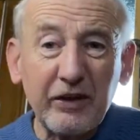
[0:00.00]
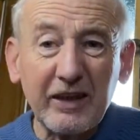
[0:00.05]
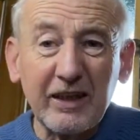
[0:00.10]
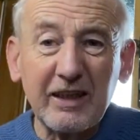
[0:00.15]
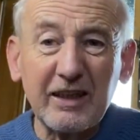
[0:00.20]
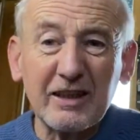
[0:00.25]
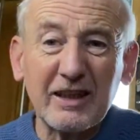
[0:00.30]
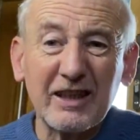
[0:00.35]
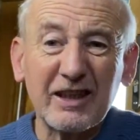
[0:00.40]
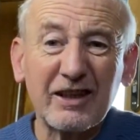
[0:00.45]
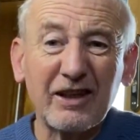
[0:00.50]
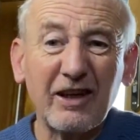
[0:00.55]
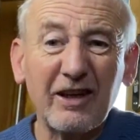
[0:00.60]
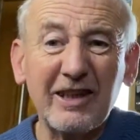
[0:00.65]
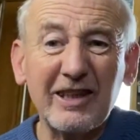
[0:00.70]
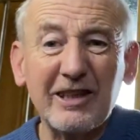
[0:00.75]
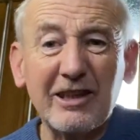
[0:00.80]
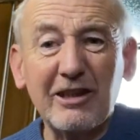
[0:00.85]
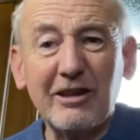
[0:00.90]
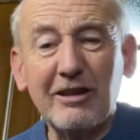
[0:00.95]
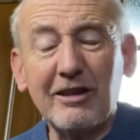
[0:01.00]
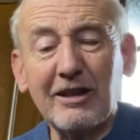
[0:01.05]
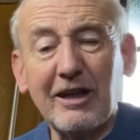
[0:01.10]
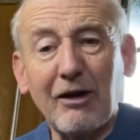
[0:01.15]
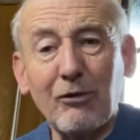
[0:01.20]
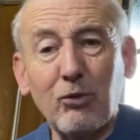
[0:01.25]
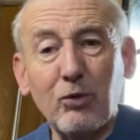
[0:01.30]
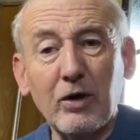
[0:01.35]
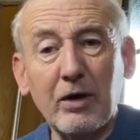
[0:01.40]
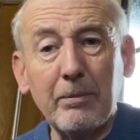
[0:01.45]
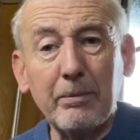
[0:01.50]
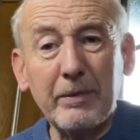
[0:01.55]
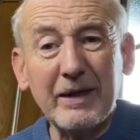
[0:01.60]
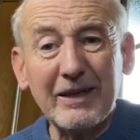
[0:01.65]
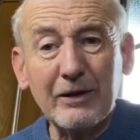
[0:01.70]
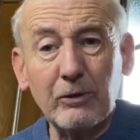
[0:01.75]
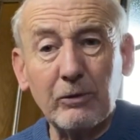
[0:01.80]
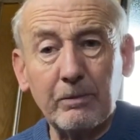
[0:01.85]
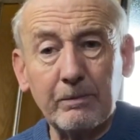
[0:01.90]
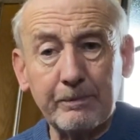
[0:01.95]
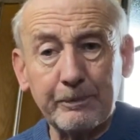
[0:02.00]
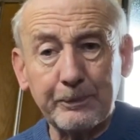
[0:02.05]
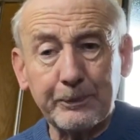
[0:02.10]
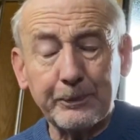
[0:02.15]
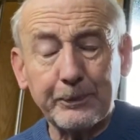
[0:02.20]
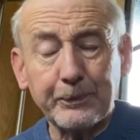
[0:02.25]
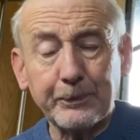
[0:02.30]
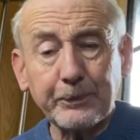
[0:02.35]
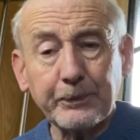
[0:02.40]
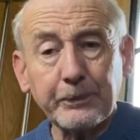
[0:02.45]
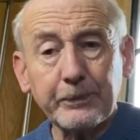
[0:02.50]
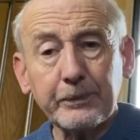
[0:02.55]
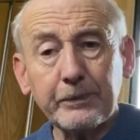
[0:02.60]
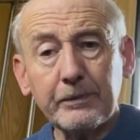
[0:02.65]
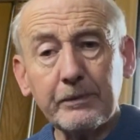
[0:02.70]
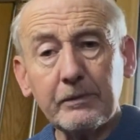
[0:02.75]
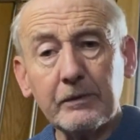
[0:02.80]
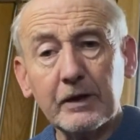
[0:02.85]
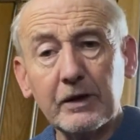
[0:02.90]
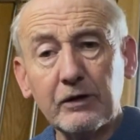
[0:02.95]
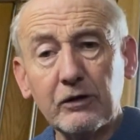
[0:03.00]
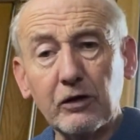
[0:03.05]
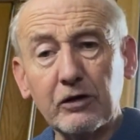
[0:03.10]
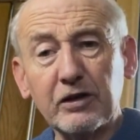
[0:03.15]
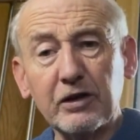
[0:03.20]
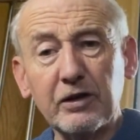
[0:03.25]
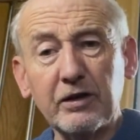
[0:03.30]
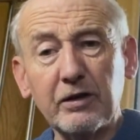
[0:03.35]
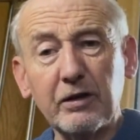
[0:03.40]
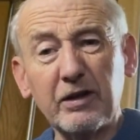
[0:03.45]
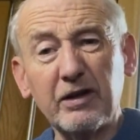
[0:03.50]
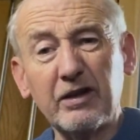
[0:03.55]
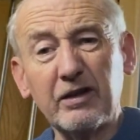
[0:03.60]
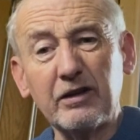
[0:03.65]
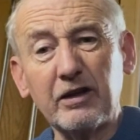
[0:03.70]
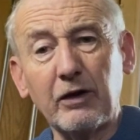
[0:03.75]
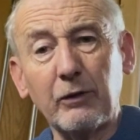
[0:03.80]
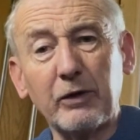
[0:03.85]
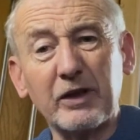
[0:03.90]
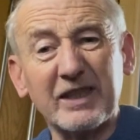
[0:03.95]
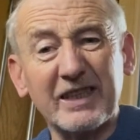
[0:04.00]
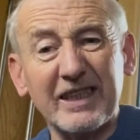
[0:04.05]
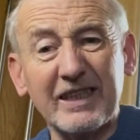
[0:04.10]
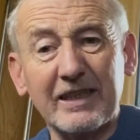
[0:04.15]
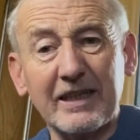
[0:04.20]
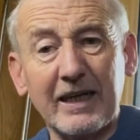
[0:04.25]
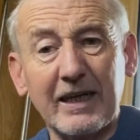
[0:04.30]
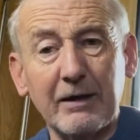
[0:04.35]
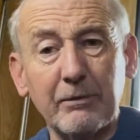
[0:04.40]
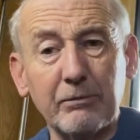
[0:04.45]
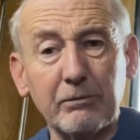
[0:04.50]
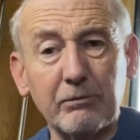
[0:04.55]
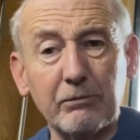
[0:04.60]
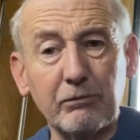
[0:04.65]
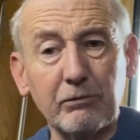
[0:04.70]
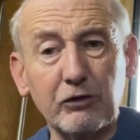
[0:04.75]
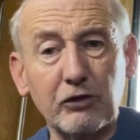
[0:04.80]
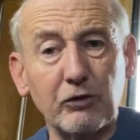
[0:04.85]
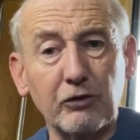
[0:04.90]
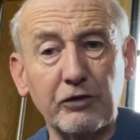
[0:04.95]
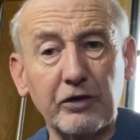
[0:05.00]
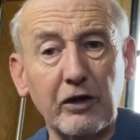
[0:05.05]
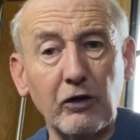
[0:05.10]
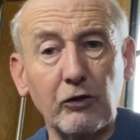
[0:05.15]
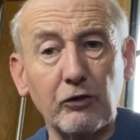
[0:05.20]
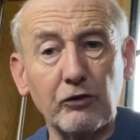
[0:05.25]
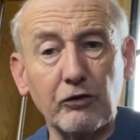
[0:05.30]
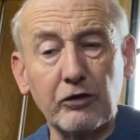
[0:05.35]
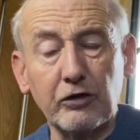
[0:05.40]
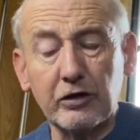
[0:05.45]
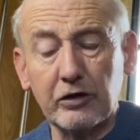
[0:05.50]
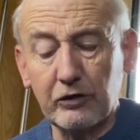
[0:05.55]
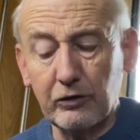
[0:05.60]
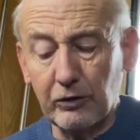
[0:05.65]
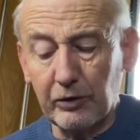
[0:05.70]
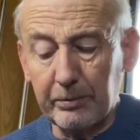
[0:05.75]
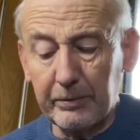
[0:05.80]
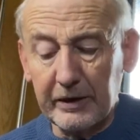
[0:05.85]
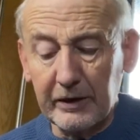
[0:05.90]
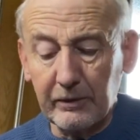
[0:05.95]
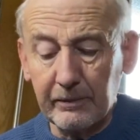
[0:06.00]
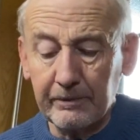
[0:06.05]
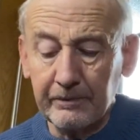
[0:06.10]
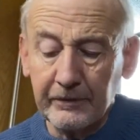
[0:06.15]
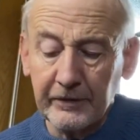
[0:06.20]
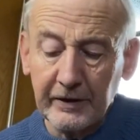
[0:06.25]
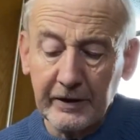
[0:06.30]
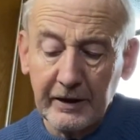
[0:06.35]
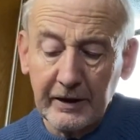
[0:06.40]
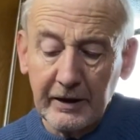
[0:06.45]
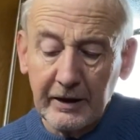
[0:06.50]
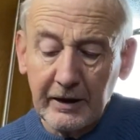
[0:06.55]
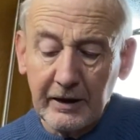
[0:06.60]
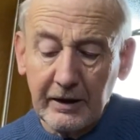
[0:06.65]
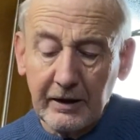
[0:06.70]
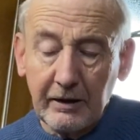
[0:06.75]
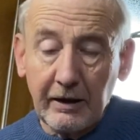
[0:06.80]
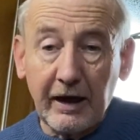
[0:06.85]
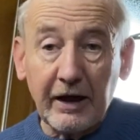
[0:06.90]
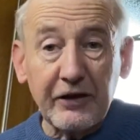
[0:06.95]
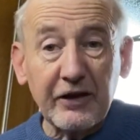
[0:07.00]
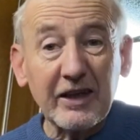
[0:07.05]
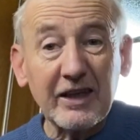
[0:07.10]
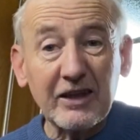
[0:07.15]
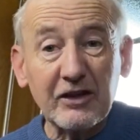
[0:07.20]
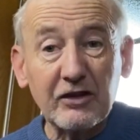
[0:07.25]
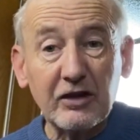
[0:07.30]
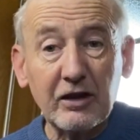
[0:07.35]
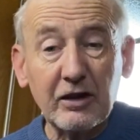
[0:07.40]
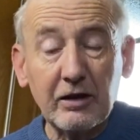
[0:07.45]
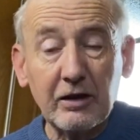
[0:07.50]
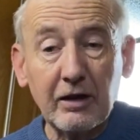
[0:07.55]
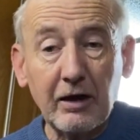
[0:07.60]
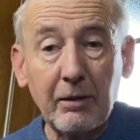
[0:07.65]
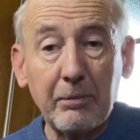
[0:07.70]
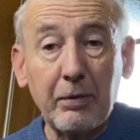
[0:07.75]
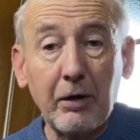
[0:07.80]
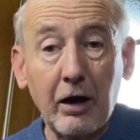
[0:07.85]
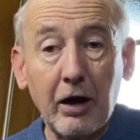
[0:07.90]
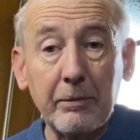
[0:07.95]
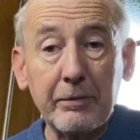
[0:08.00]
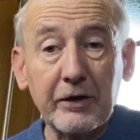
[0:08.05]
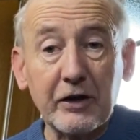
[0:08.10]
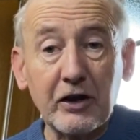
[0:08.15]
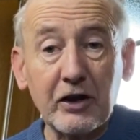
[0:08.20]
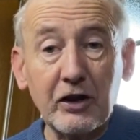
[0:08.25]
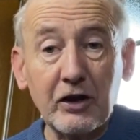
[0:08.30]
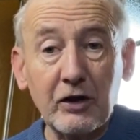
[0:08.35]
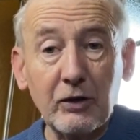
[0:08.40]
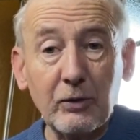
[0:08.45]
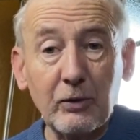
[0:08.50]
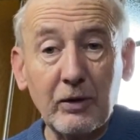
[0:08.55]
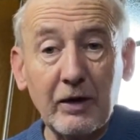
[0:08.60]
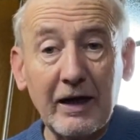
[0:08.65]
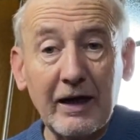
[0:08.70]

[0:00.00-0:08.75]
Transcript: think it's a cider that you'd have with a meal. Not a sit down Sunday lunch sort of meal. I think it's a barbecue